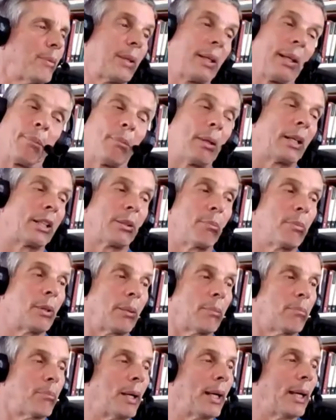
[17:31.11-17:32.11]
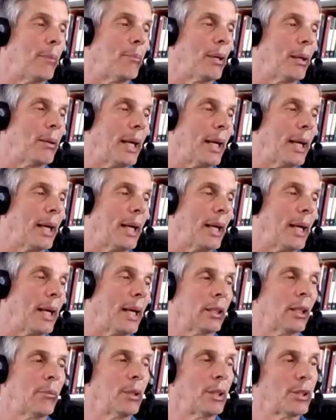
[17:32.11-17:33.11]
that makes a big, made a big
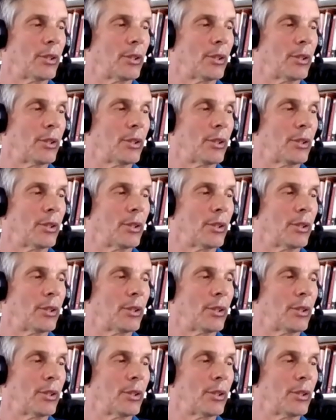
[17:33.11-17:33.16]
impact on.